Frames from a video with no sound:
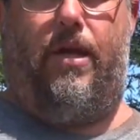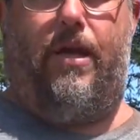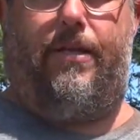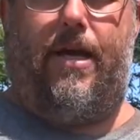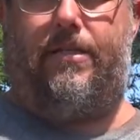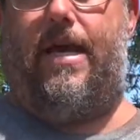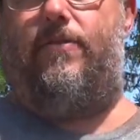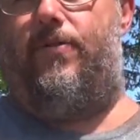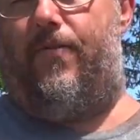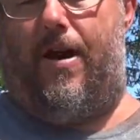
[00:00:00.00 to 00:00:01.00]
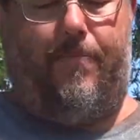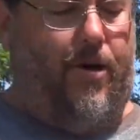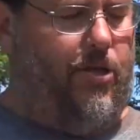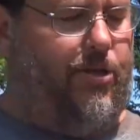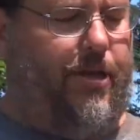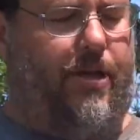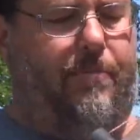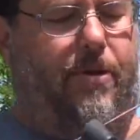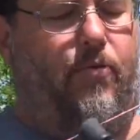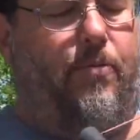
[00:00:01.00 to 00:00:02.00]
It does have some vibration that can
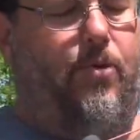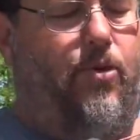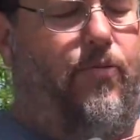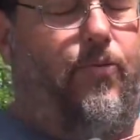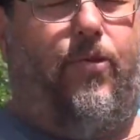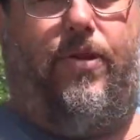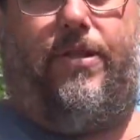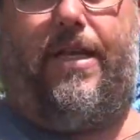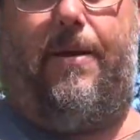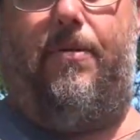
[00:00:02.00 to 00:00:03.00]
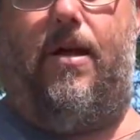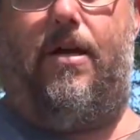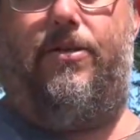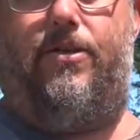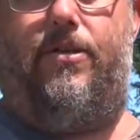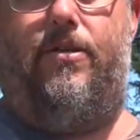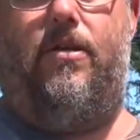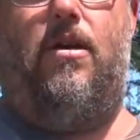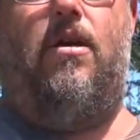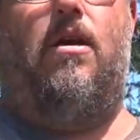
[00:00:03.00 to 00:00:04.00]
be removed with the stabilizer.
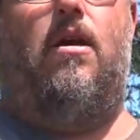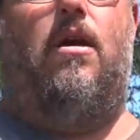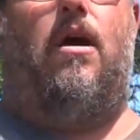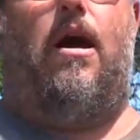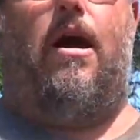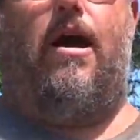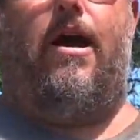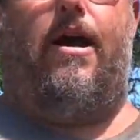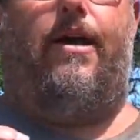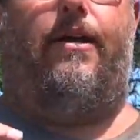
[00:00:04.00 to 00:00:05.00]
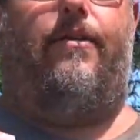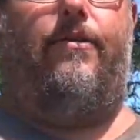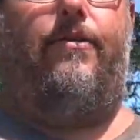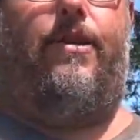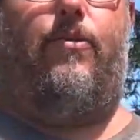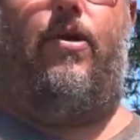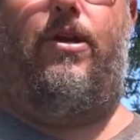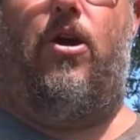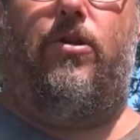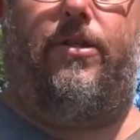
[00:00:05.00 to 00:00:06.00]
I didn't really
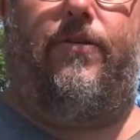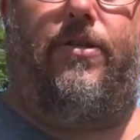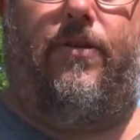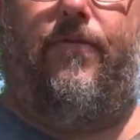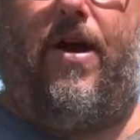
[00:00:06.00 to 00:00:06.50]
notice the